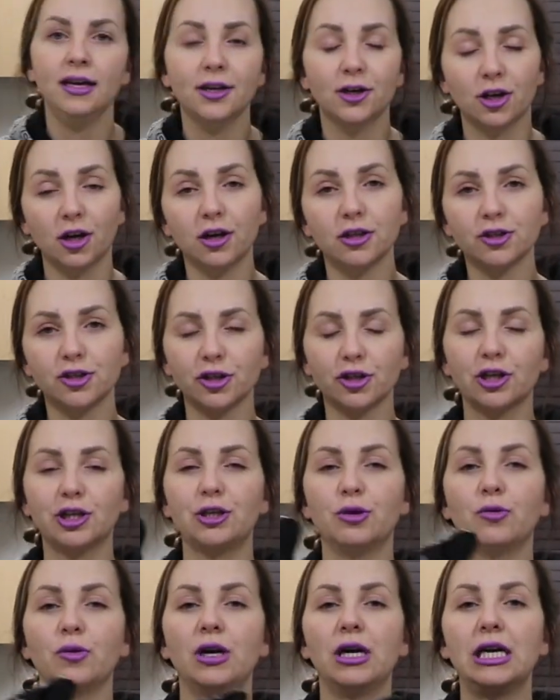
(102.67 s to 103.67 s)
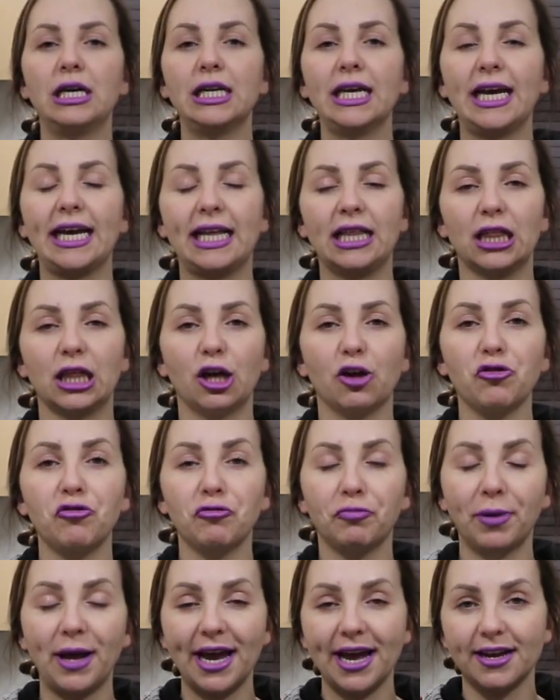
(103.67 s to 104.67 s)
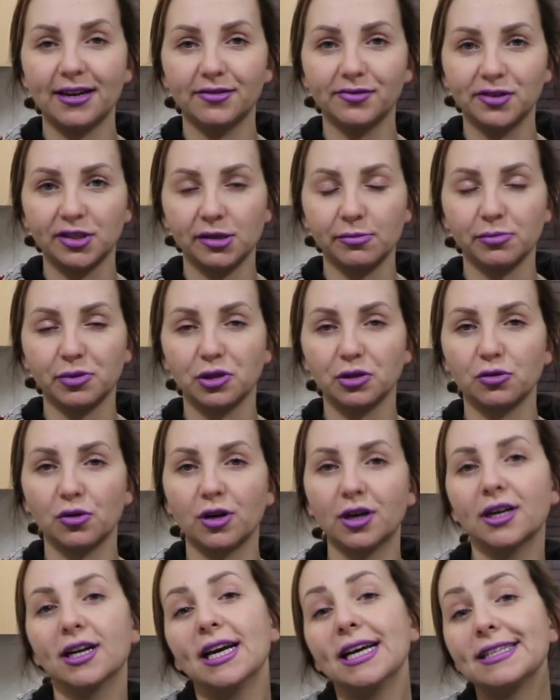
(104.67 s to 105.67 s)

You're also going to want a loaf pan of some sort